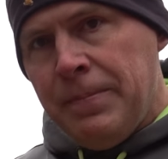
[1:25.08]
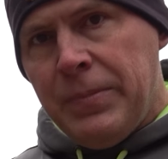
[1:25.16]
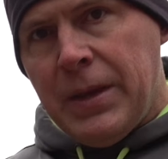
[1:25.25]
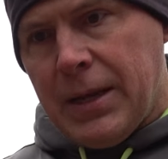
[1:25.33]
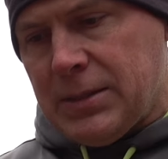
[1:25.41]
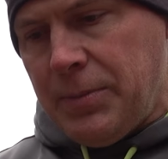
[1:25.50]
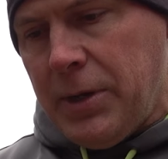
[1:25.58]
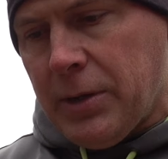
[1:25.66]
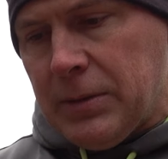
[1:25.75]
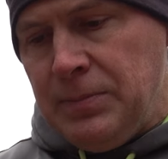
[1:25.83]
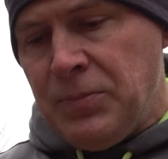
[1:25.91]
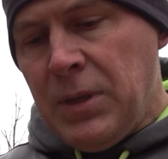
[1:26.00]
I got some
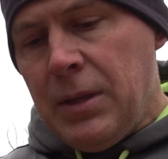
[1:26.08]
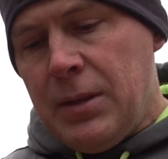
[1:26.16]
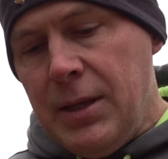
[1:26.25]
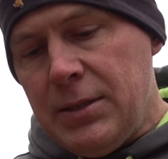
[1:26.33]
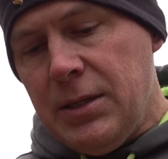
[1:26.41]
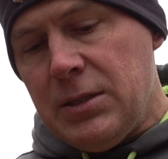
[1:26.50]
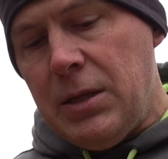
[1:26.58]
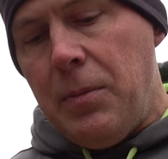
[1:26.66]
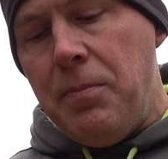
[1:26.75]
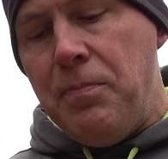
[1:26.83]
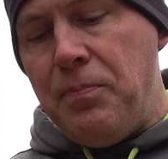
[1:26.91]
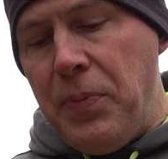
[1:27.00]
here. This is the
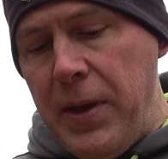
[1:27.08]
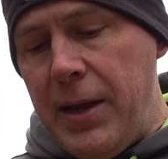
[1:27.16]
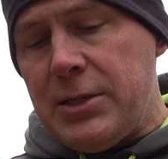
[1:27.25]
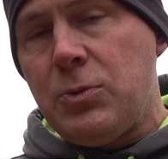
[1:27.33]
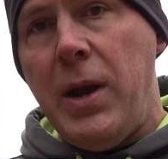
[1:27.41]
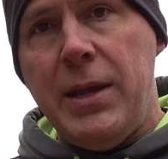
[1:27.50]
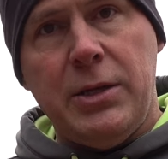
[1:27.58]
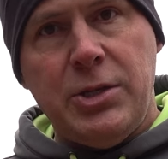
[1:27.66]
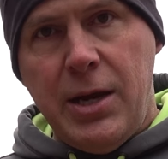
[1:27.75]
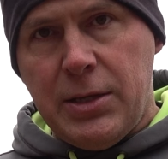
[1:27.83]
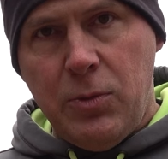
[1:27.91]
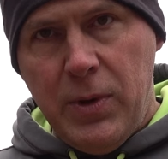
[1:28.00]
best way to
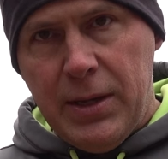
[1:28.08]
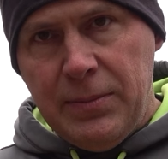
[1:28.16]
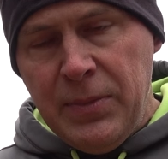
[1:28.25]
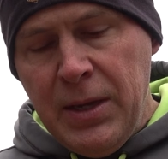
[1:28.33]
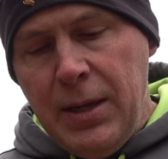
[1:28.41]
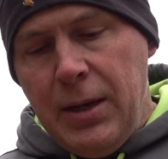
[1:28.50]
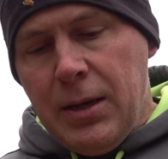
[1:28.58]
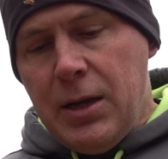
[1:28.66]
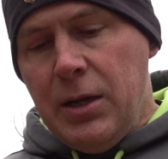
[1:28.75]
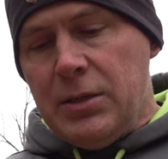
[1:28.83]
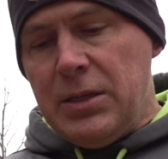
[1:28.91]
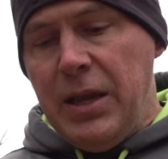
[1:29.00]
check the wind,
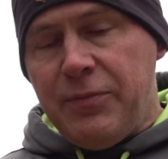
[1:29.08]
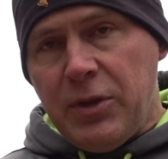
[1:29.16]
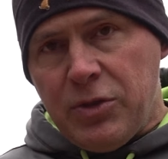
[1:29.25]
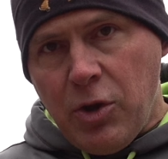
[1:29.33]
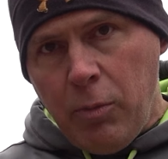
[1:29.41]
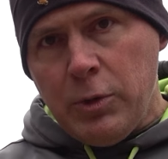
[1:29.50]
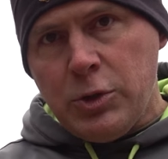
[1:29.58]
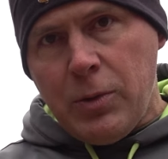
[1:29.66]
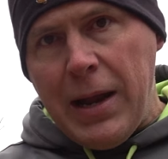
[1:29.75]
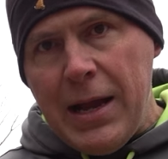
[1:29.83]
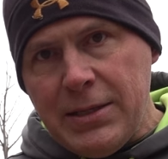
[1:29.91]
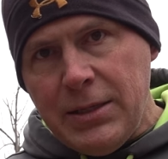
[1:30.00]
because if the thermals are
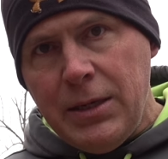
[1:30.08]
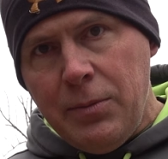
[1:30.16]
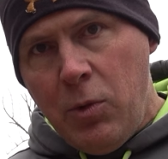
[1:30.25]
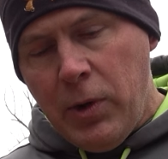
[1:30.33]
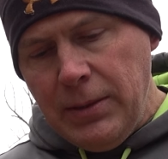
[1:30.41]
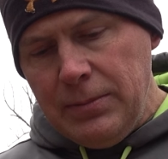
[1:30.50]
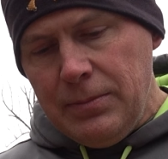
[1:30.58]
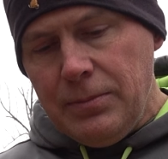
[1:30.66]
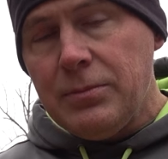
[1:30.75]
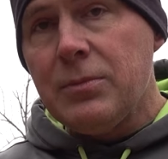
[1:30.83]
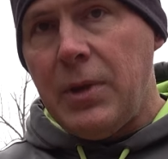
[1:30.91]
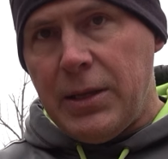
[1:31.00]
rising in the morning,
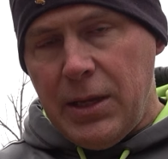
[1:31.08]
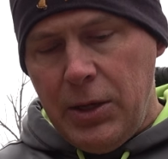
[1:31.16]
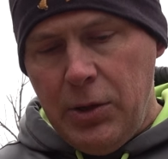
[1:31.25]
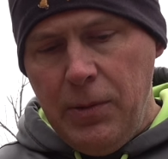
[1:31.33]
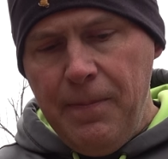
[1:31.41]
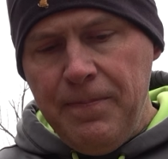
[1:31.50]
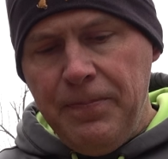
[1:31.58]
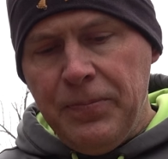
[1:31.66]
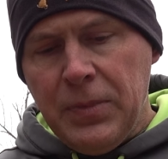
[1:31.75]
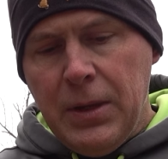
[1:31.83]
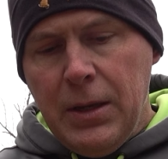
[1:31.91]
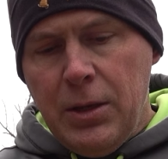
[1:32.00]
like they do,
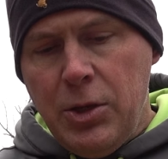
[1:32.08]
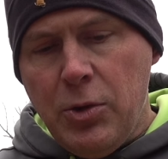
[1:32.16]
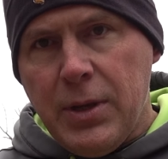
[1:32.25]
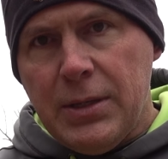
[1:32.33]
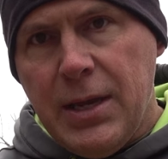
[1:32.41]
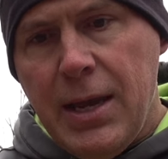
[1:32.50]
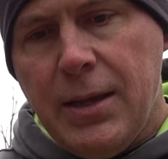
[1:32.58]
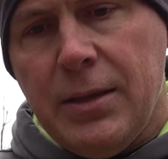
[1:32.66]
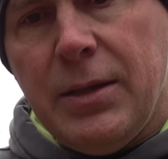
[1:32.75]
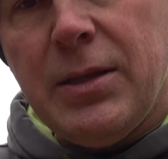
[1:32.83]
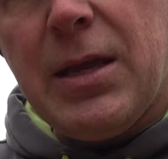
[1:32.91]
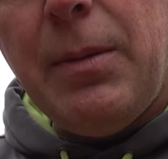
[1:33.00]
you can
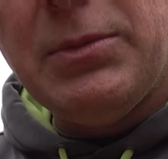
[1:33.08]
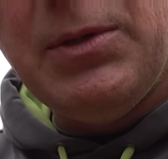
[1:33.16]
it comes